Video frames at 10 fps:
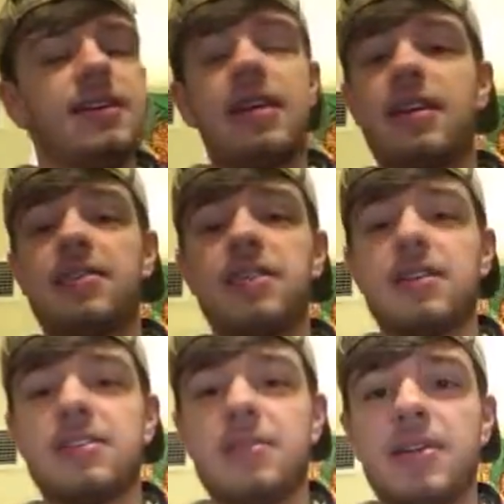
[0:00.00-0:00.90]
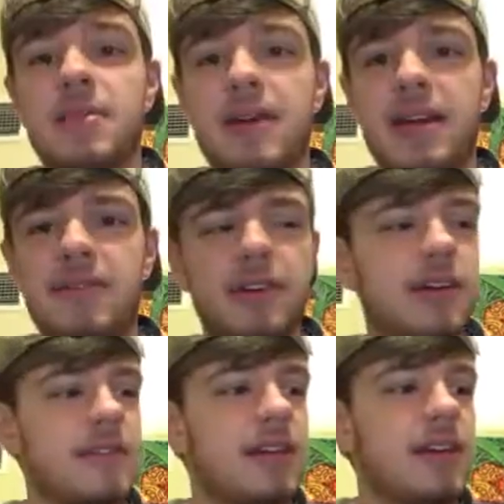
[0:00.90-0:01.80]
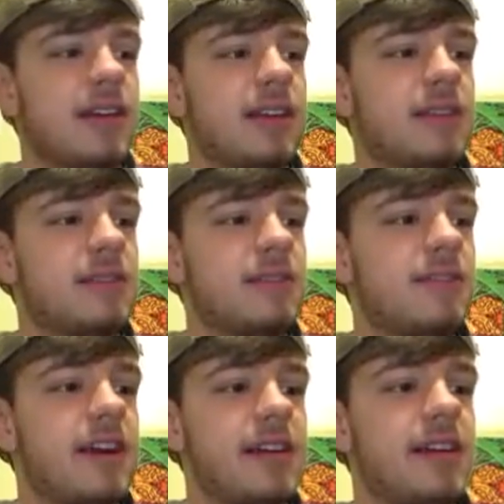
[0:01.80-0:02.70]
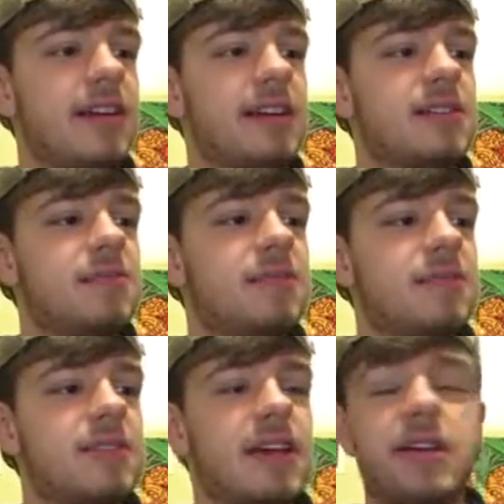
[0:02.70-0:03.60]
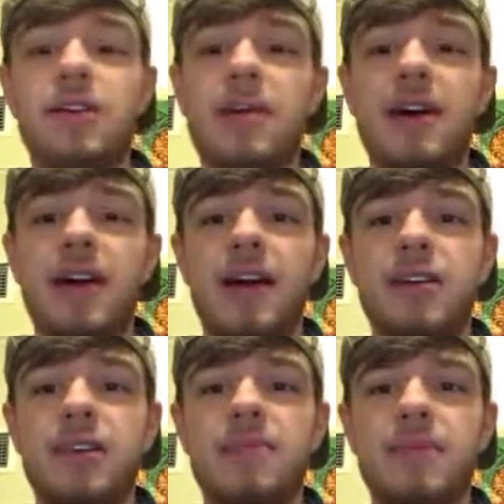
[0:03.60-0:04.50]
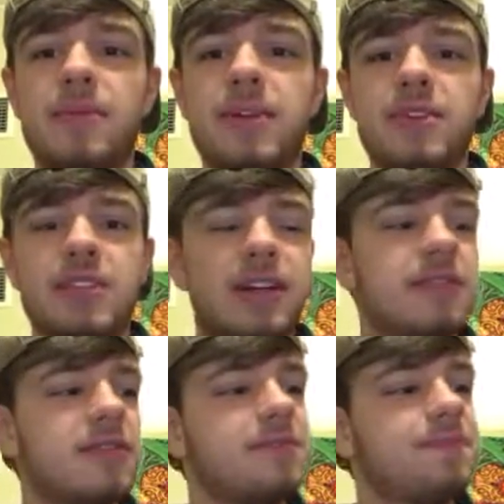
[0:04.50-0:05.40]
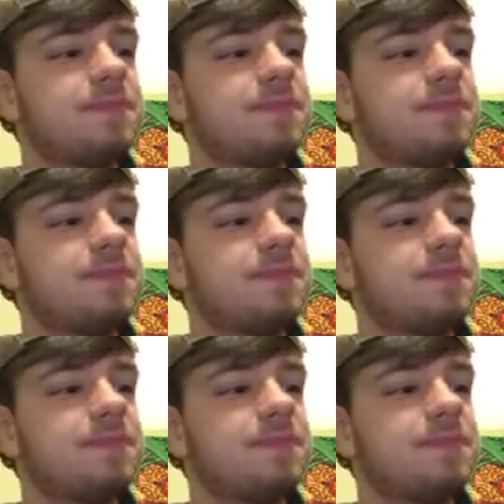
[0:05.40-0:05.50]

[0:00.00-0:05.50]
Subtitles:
Now that I've talked about the pay involved, I'd finally like to tell you about how you can be one yourself.